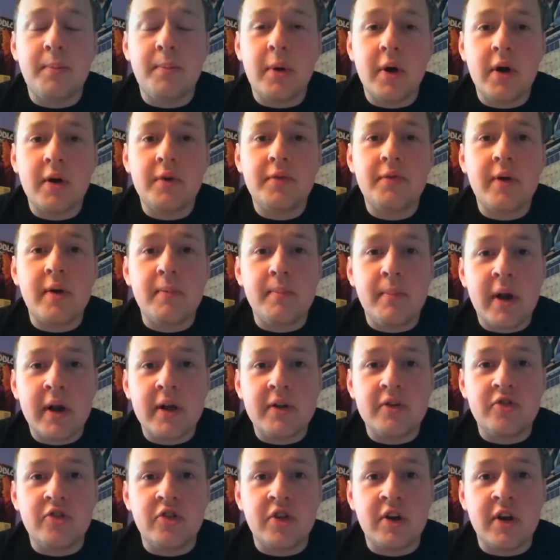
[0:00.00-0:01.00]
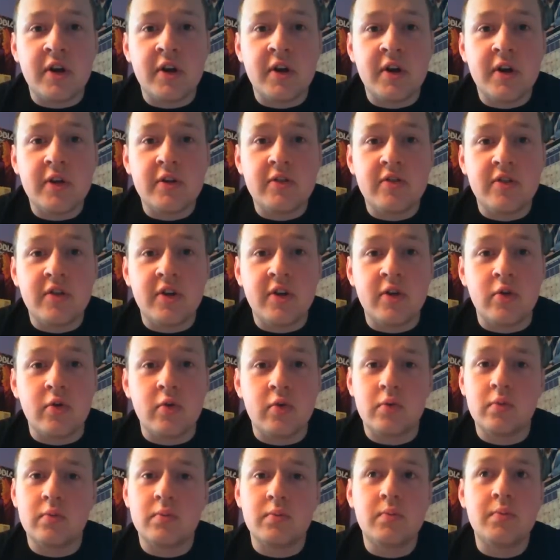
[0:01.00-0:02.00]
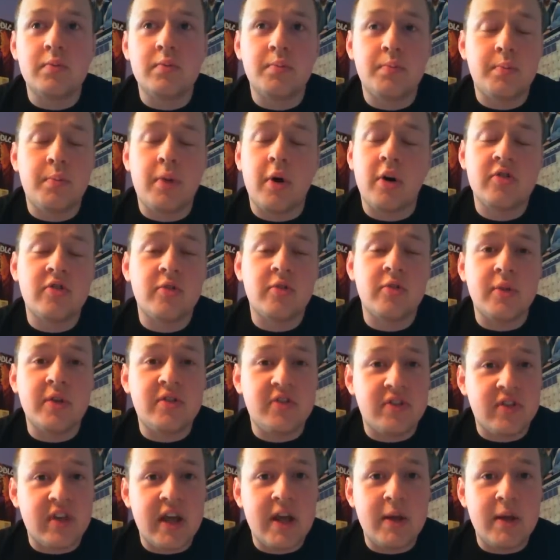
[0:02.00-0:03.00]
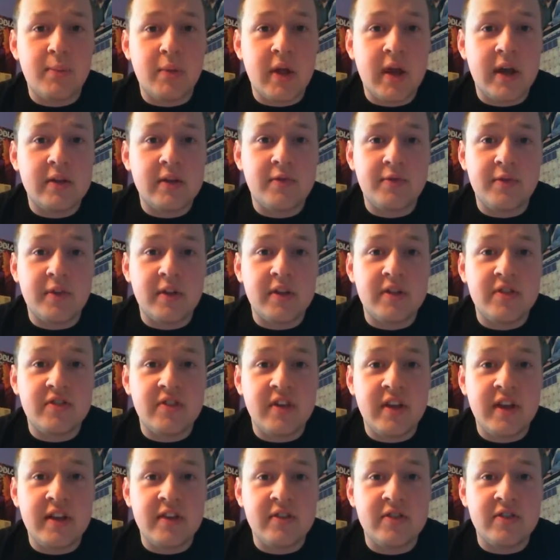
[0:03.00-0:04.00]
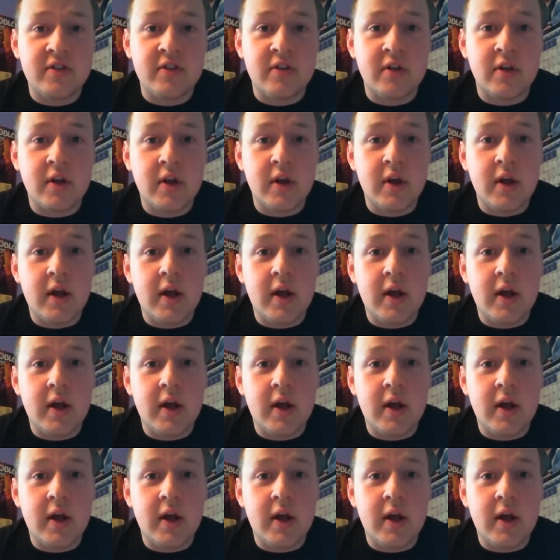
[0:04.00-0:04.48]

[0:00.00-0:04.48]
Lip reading: perfect manager to possibly stabilise for this season,